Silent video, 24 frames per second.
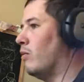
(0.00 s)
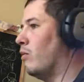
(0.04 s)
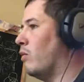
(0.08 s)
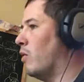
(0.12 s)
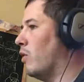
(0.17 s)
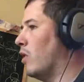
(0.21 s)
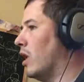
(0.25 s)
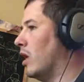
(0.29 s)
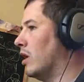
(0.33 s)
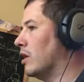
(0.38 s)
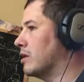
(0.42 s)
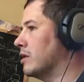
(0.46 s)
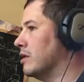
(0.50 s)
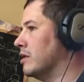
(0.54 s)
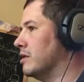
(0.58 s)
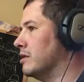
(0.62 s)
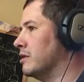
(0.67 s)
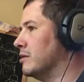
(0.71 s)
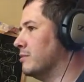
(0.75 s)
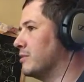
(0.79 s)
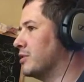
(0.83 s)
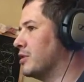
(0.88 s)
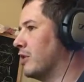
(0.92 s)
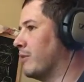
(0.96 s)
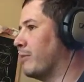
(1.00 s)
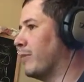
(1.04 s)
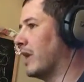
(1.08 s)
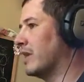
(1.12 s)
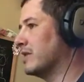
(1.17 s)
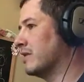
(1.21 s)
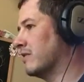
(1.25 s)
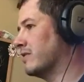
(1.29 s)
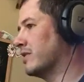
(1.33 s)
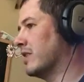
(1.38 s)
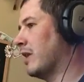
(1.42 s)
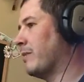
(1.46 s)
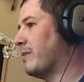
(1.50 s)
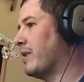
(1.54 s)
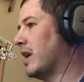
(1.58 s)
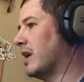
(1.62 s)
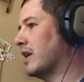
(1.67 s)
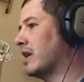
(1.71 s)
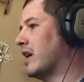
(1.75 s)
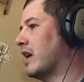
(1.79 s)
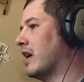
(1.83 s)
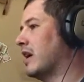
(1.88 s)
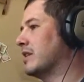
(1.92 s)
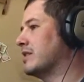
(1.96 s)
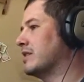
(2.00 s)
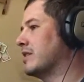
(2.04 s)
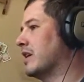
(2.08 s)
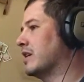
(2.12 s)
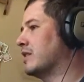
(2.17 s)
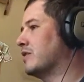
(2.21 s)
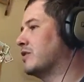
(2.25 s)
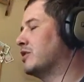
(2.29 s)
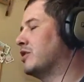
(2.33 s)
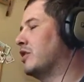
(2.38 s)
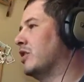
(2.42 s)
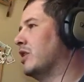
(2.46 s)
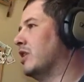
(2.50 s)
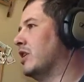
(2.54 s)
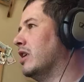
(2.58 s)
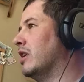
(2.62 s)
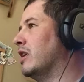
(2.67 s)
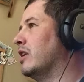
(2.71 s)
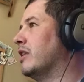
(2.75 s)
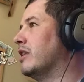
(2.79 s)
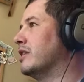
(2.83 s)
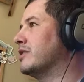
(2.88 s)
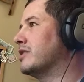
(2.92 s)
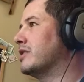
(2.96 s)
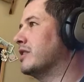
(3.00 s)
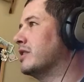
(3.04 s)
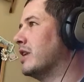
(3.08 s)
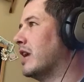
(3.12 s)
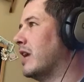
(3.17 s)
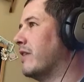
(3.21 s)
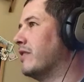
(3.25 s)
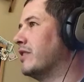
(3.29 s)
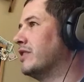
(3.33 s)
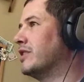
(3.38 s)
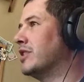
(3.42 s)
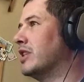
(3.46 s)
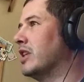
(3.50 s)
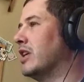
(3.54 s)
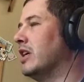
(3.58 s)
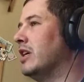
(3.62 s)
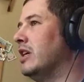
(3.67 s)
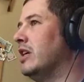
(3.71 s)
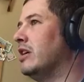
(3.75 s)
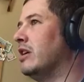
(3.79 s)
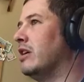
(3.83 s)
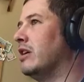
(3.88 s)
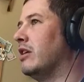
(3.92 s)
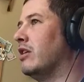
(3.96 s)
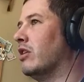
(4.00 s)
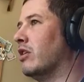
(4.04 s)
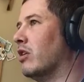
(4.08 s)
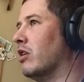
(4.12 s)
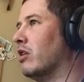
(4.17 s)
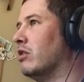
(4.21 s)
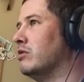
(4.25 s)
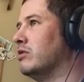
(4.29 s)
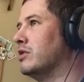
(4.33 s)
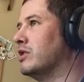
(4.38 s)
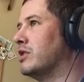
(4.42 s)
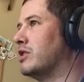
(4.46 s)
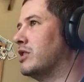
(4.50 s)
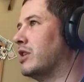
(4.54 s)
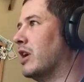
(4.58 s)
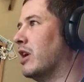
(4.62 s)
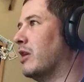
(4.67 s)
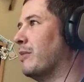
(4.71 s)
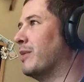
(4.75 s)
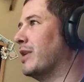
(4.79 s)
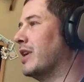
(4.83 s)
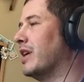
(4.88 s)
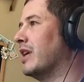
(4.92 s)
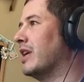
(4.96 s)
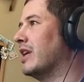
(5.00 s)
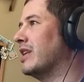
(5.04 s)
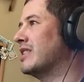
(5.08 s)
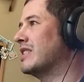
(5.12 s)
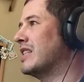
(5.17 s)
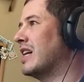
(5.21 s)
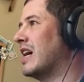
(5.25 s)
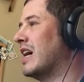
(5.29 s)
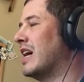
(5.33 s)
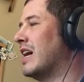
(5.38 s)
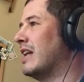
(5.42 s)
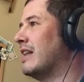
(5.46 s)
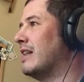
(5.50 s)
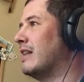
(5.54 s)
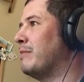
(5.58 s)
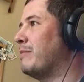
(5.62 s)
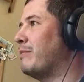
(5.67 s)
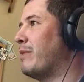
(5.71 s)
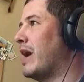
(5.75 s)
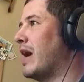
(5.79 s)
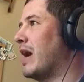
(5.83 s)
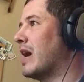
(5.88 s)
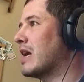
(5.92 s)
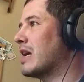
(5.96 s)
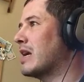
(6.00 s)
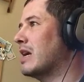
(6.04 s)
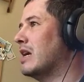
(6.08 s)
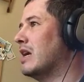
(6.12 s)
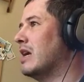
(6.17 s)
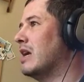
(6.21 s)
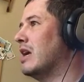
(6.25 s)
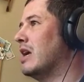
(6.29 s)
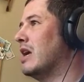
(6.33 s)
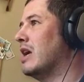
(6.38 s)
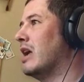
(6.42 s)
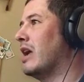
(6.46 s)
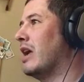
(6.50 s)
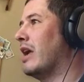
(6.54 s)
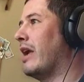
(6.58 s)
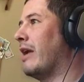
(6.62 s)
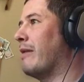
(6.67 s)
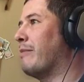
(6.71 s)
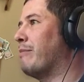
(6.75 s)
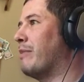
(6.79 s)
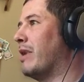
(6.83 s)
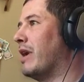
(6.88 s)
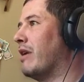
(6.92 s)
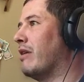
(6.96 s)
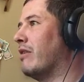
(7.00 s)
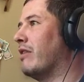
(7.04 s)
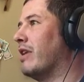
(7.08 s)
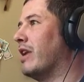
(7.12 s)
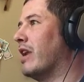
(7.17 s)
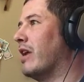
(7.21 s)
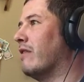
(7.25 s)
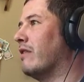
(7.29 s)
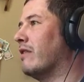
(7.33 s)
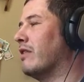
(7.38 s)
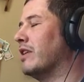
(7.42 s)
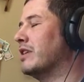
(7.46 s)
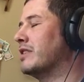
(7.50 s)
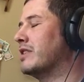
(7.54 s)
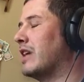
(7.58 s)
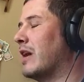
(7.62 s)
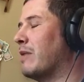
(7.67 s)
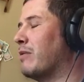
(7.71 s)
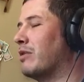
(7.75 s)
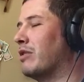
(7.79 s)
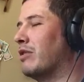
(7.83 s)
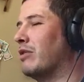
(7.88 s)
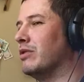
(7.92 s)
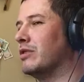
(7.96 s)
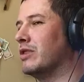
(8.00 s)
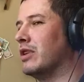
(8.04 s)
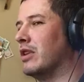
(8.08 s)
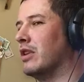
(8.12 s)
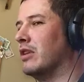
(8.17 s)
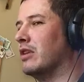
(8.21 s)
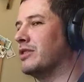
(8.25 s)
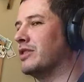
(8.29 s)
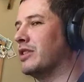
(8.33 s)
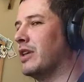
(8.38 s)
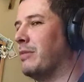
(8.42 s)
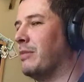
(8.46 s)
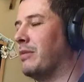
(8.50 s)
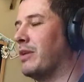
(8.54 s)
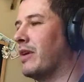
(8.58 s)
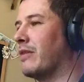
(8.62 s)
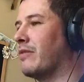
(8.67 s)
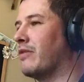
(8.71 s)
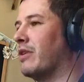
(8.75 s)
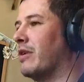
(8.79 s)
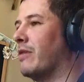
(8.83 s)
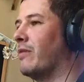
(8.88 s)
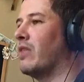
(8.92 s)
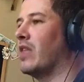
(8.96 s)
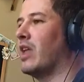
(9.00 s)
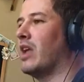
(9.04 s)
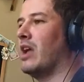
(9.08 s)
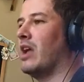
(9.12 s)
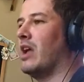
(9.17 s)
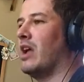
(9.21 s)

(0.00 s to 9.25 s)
Welcome to the Positive Side Podcast. Thanks for tuning in. This is obviously your host, Jeremy Todd, back and better than ever. This time we're doing a little something different.